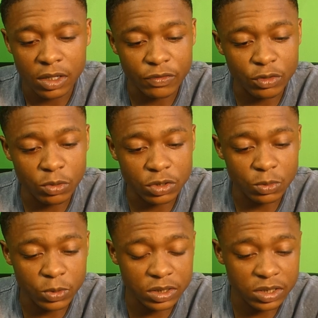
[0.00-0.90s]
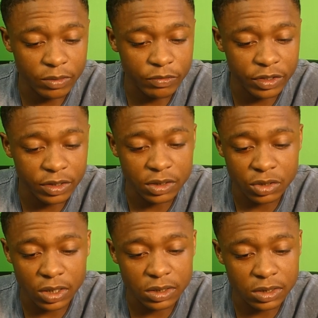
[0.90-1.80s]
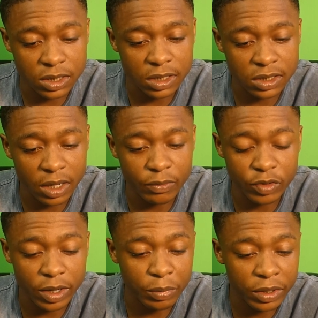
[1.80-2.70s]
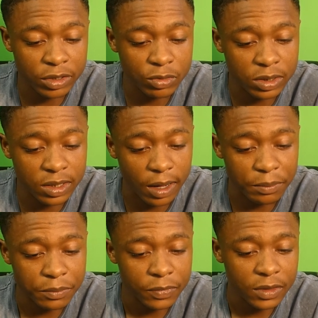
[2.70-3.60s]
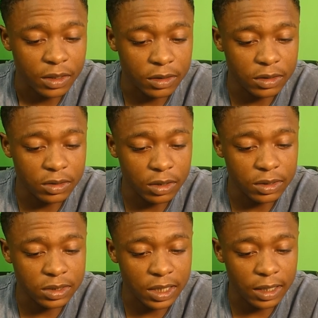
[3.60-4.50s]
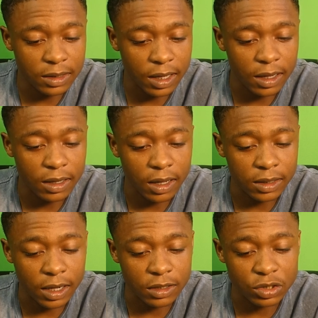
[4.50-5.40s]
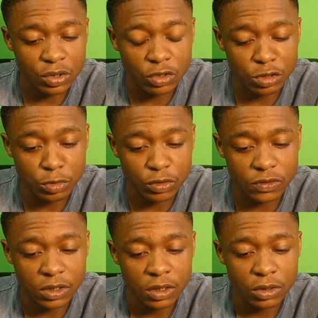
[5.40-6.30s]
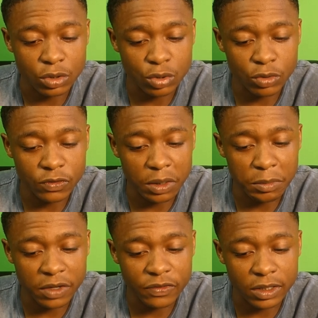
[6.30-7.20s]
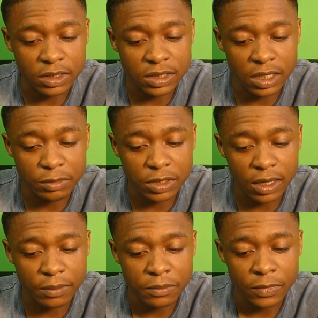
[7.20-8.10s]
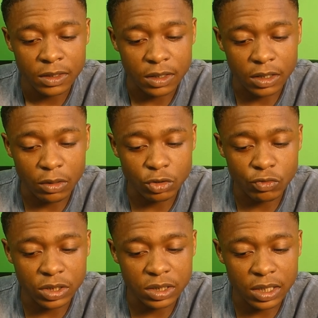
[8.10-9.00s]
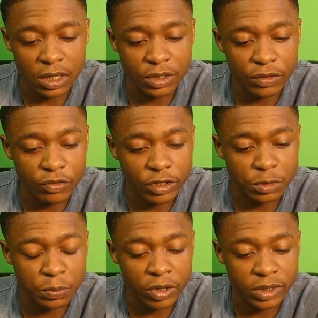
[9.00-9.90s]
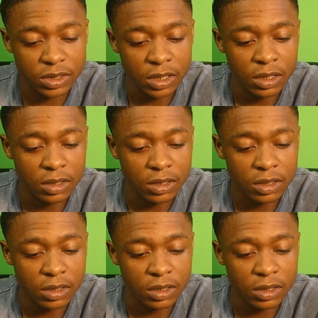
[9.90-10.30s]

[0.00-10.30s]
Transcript: and if you want to win something, it's going to take time for that player to adapt. I didn't understand that and Alex Song's moves. The two of them left at the same time, and I was reading out in the French press.